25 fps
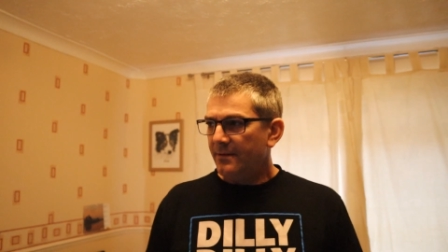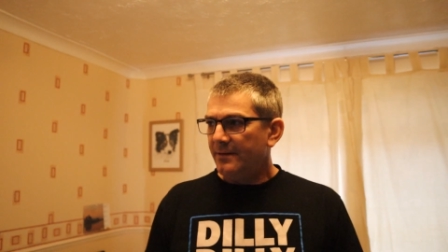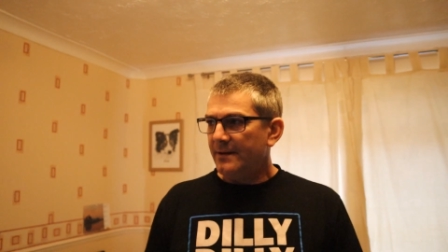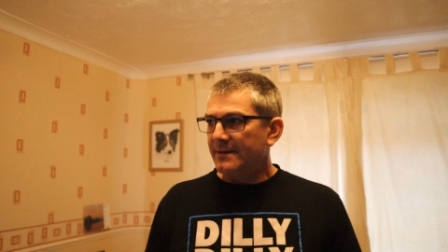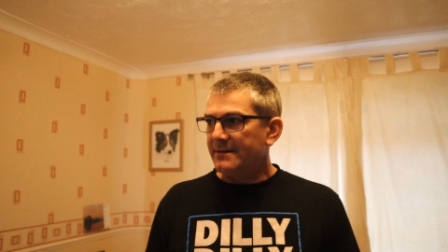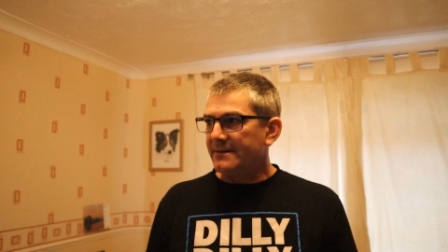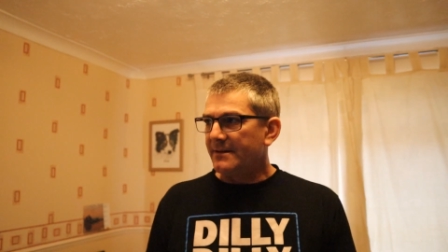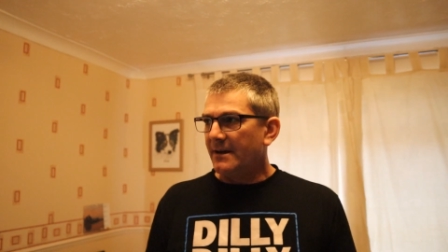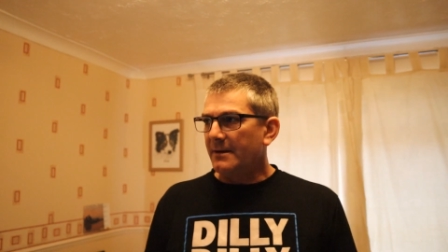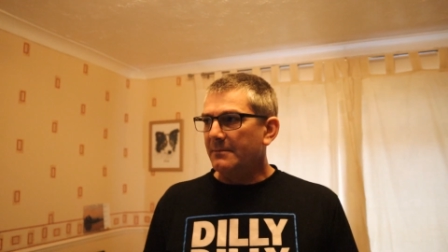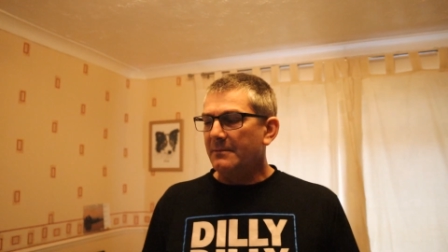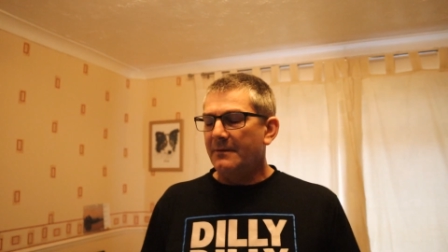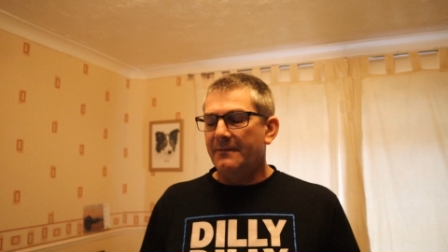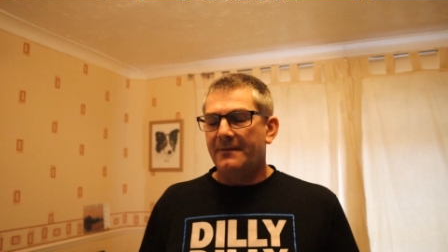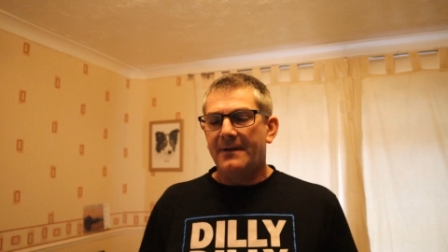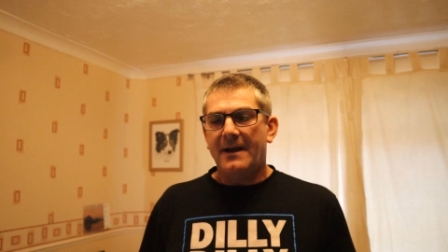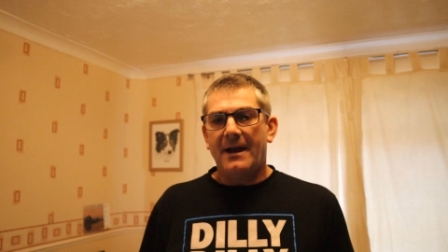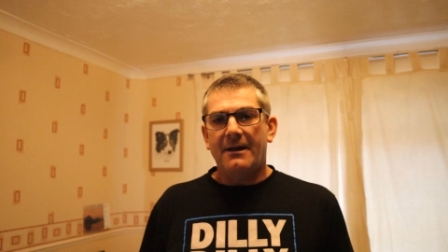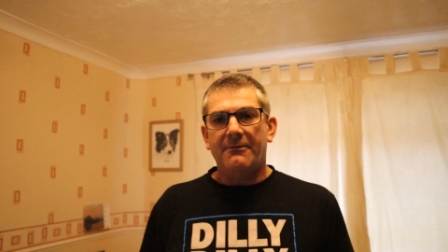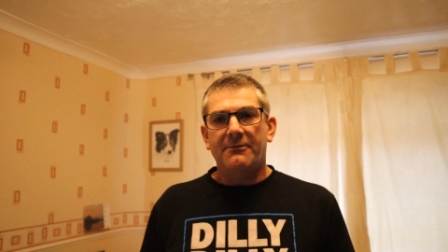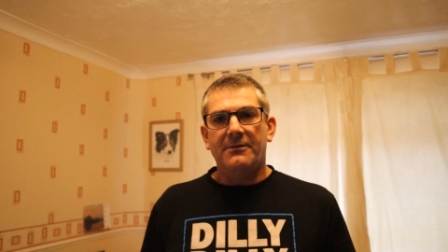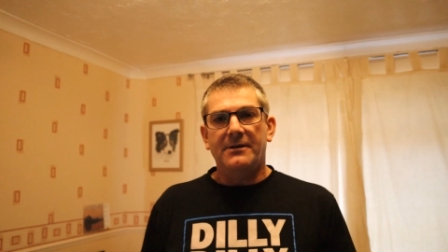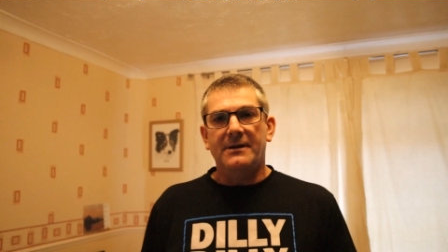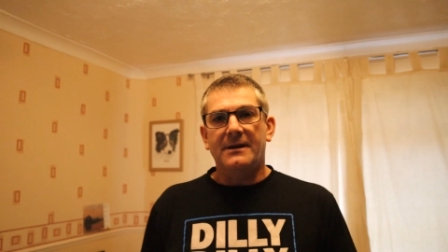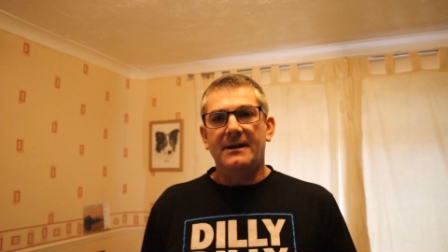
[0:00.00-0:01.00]
This time of
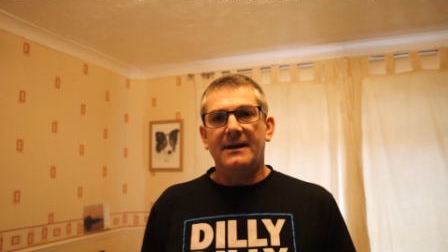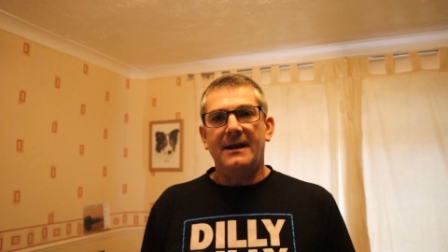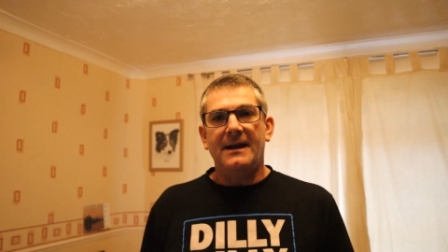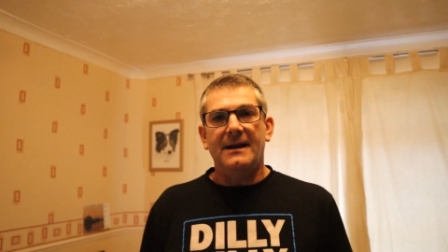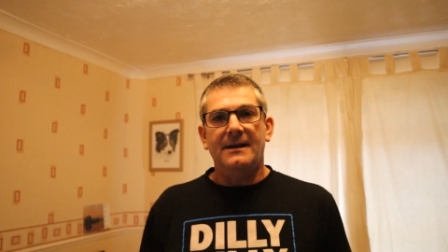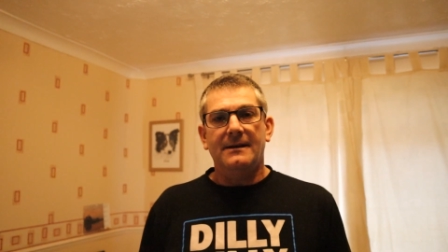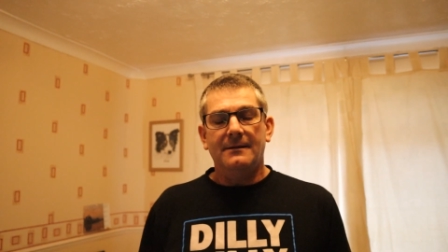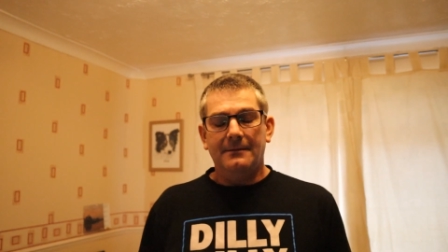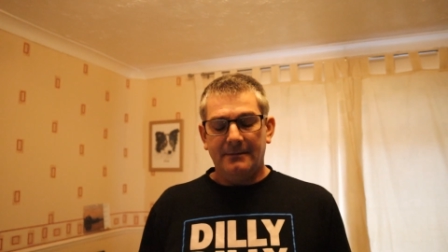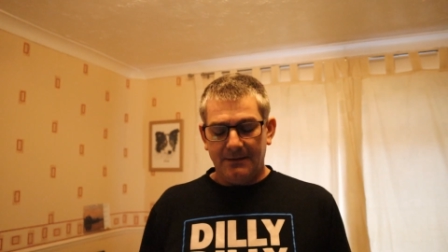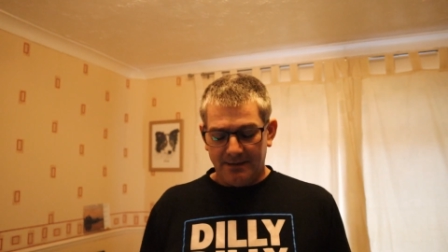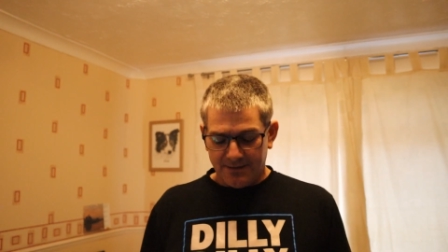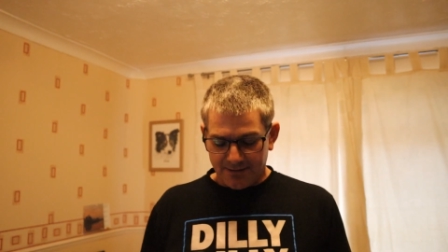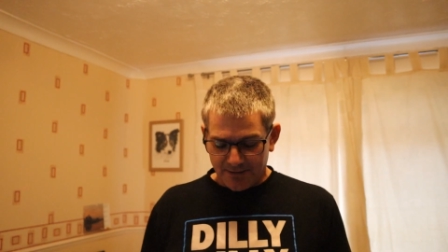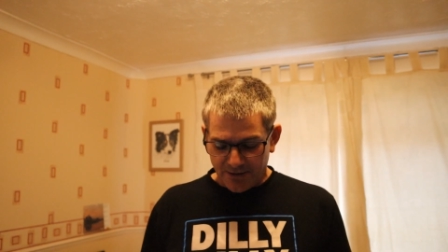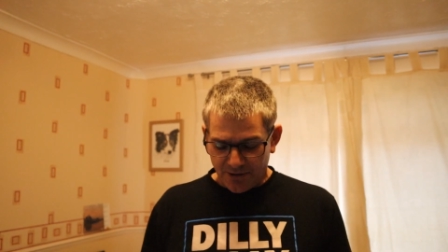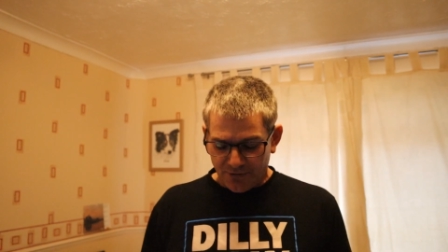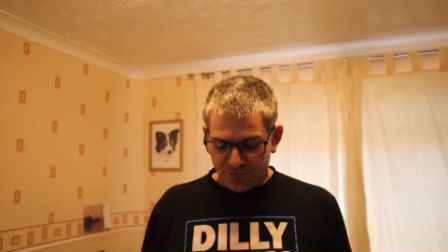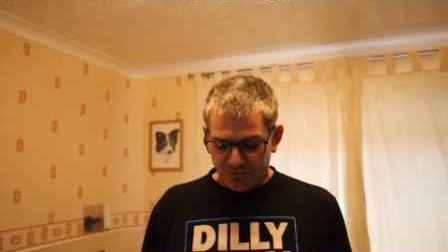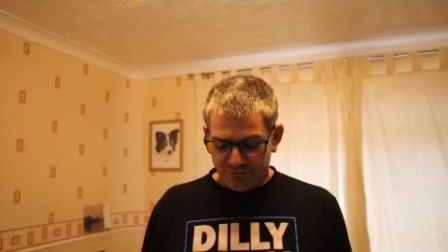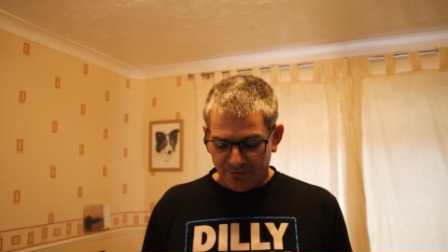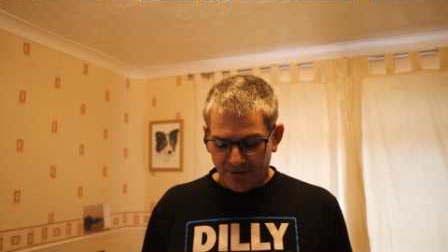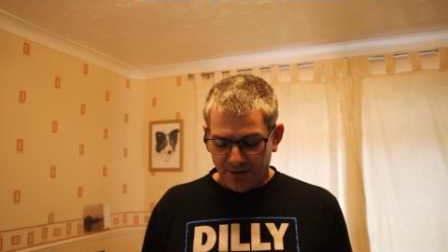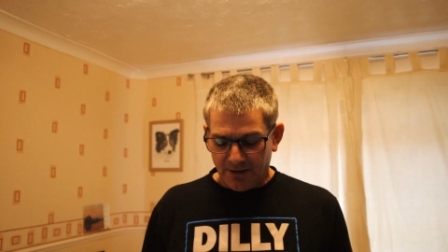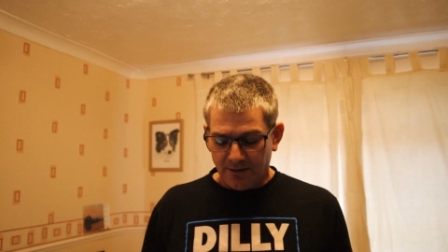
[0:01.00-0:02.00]
year in this
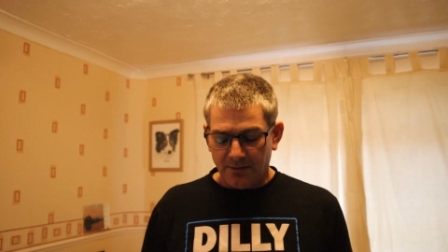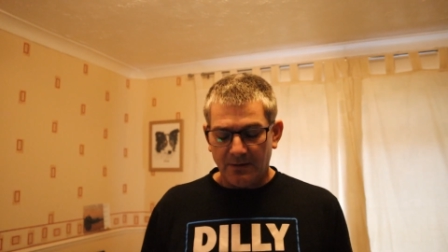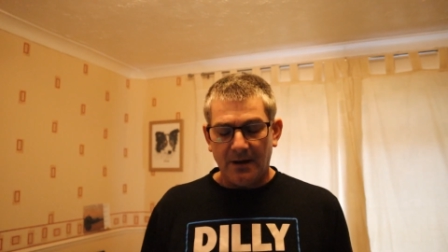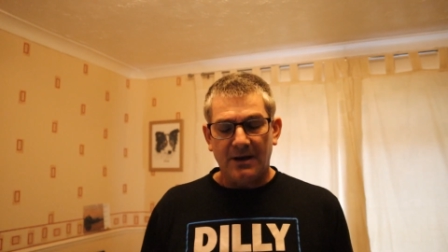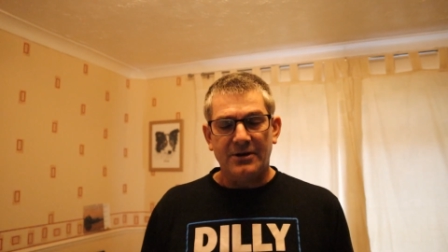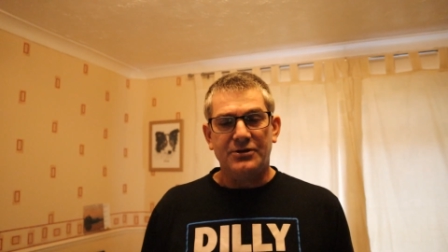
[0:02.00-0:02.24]
country,